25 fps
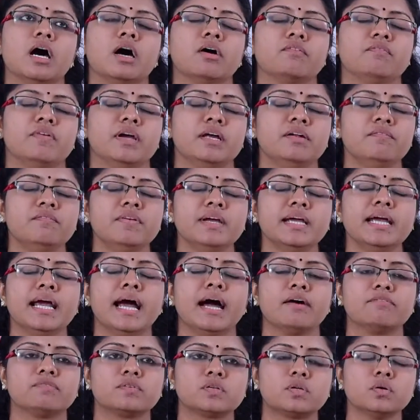when we
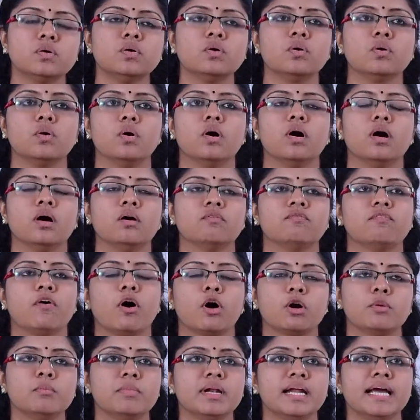have to
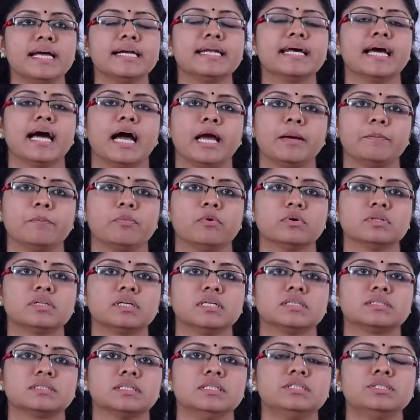formulate a
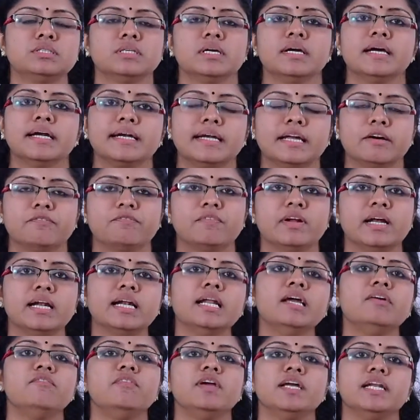hypothesis,
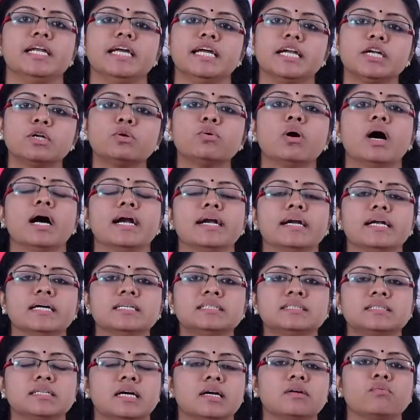definitely we need to
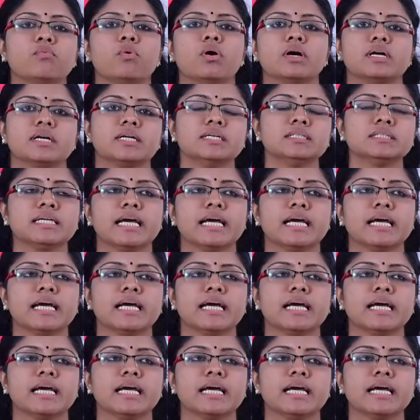understand what is